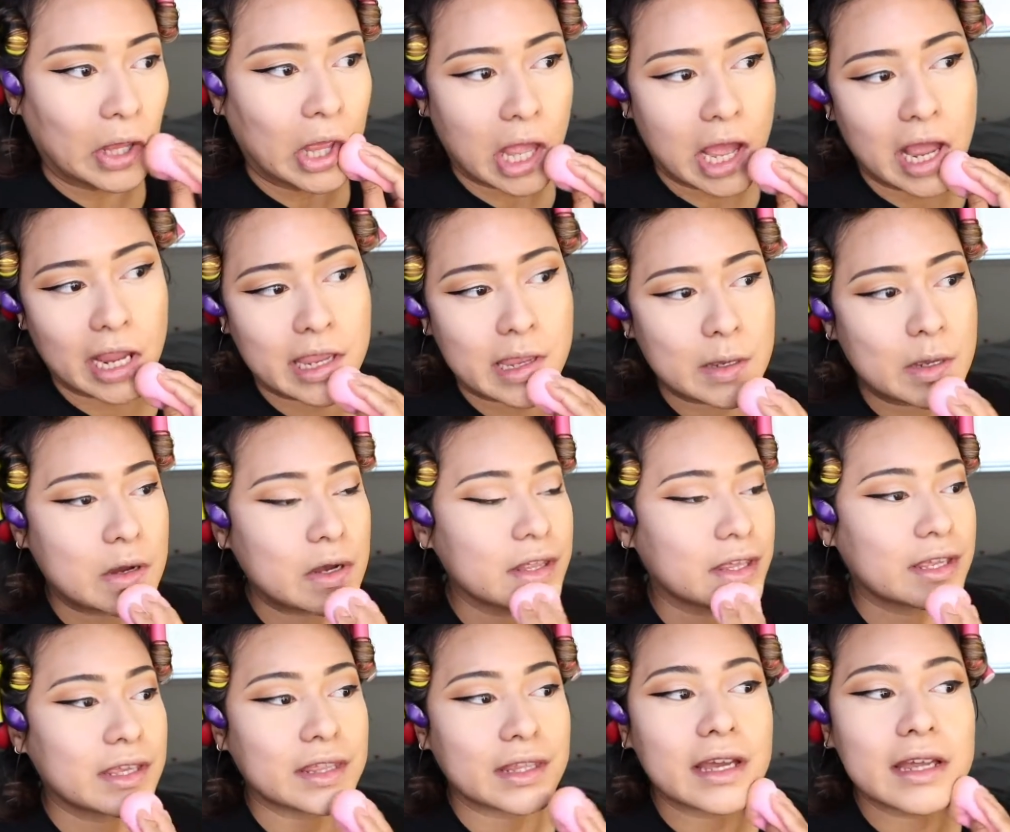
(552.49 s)
I keep
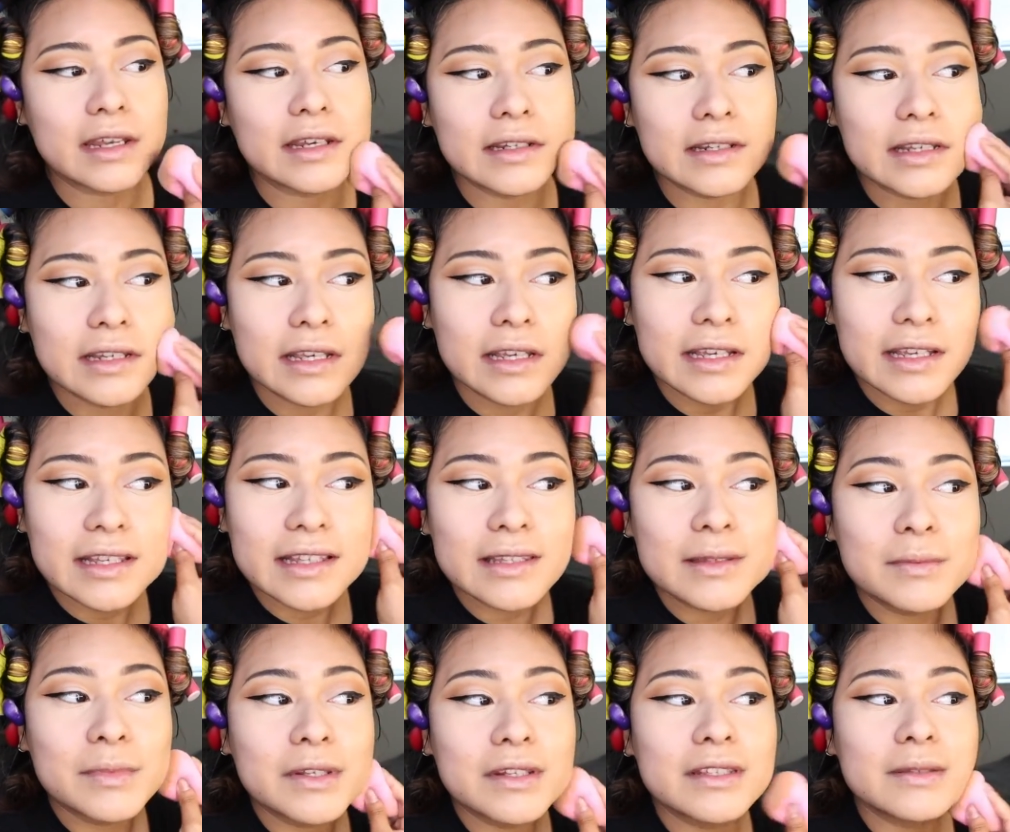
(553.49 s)
calling it that. It's a
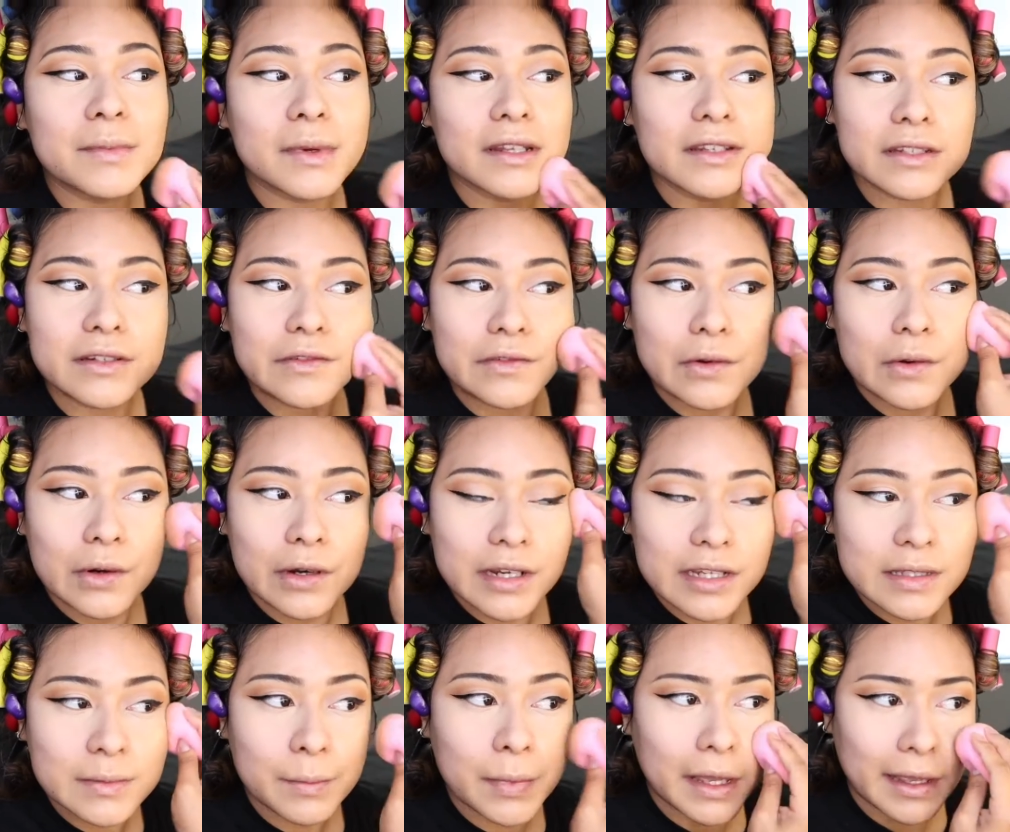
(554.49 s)
beauty sponge, of
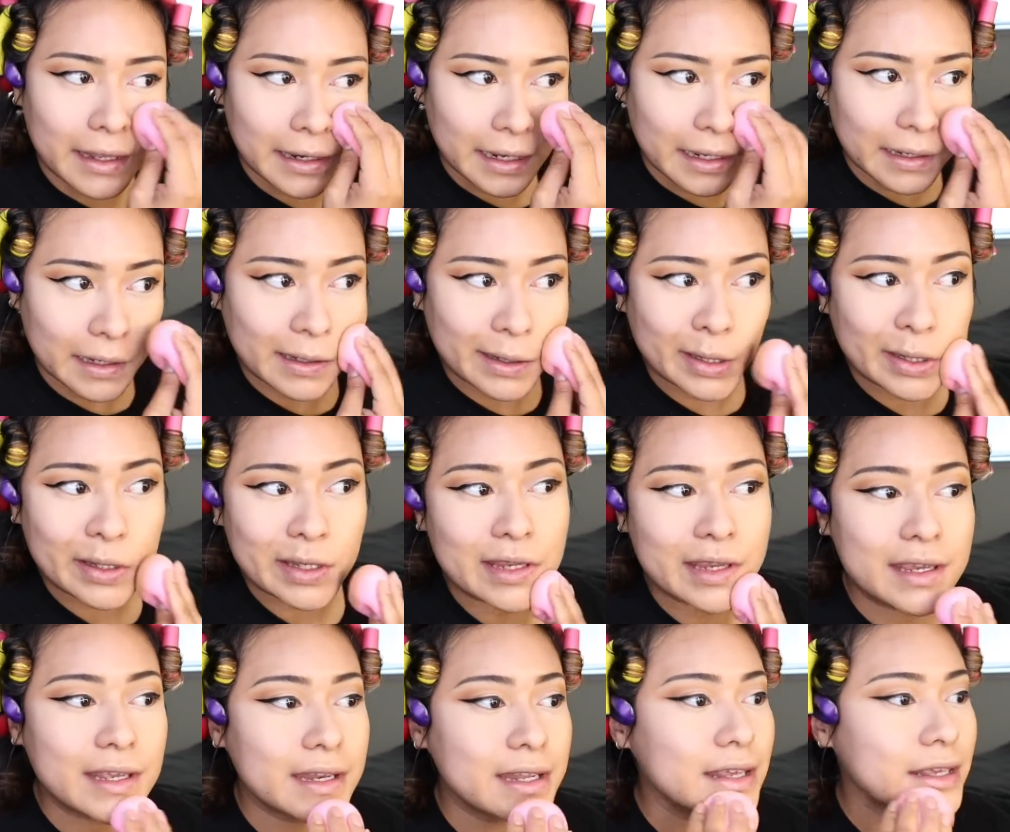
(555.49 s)
course, but
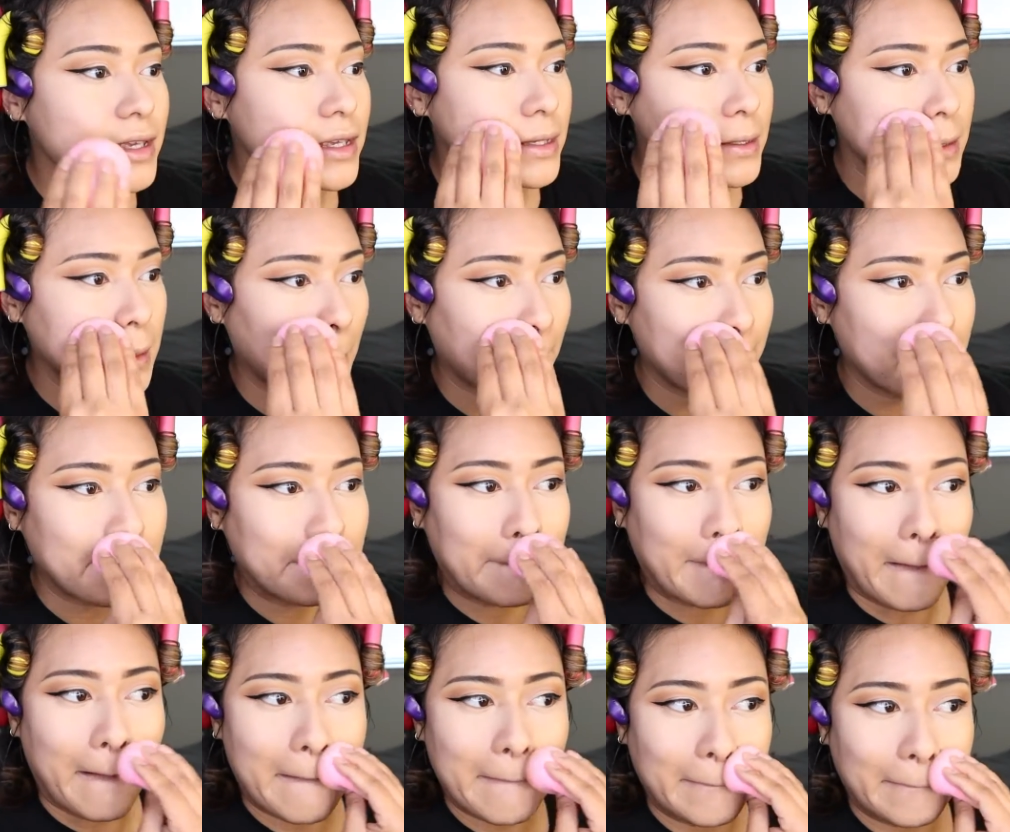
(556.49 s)
it is
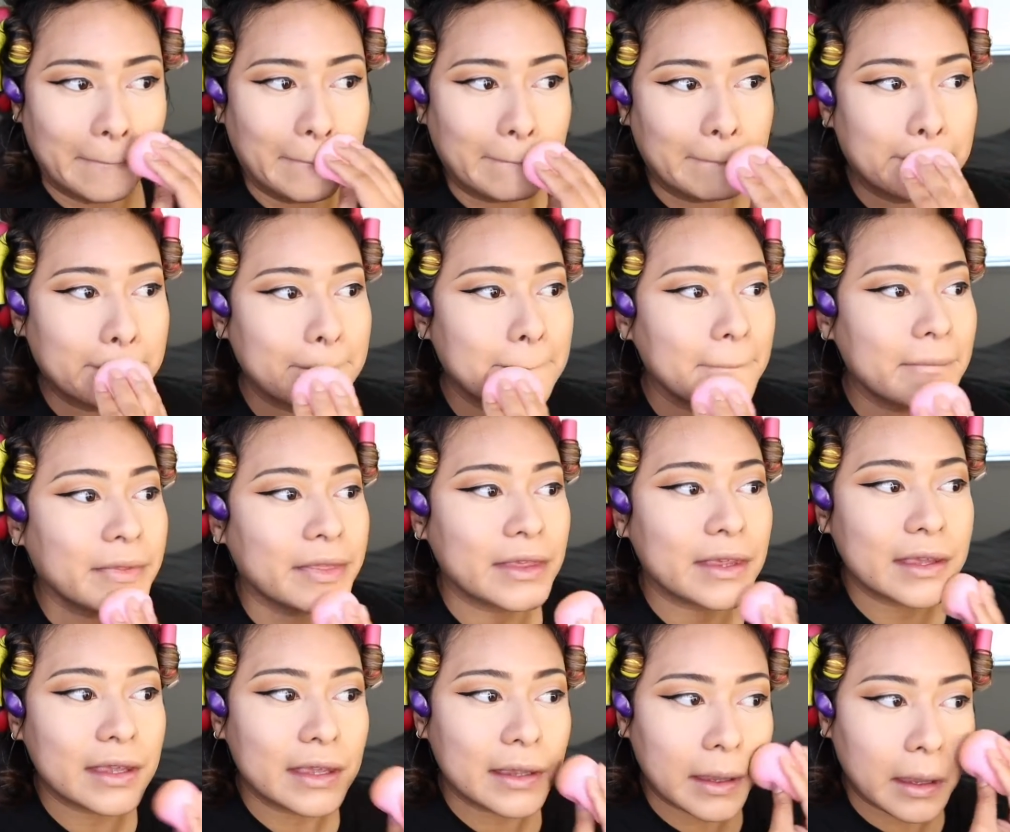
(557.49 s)

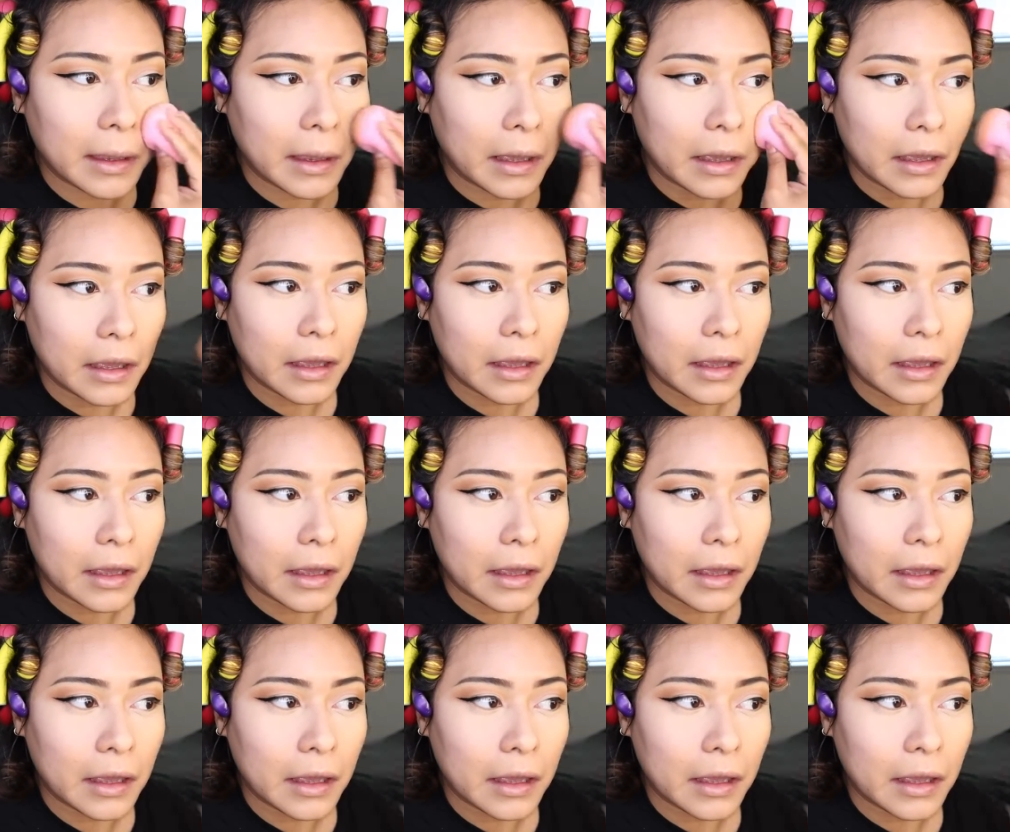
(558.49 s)
the